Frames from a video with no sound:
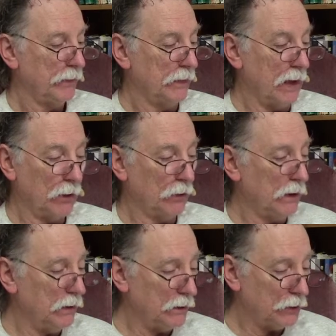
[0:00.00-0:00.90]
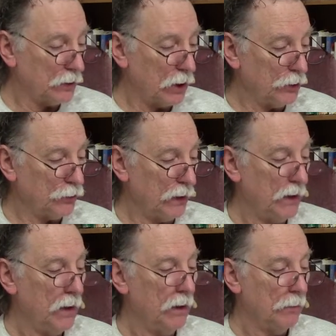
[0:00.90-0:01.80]
not only in this country,
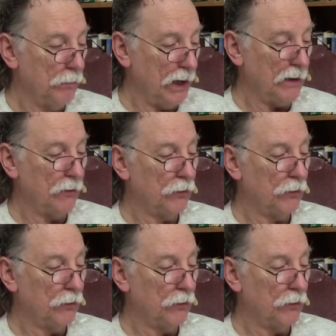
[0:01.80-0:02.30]
but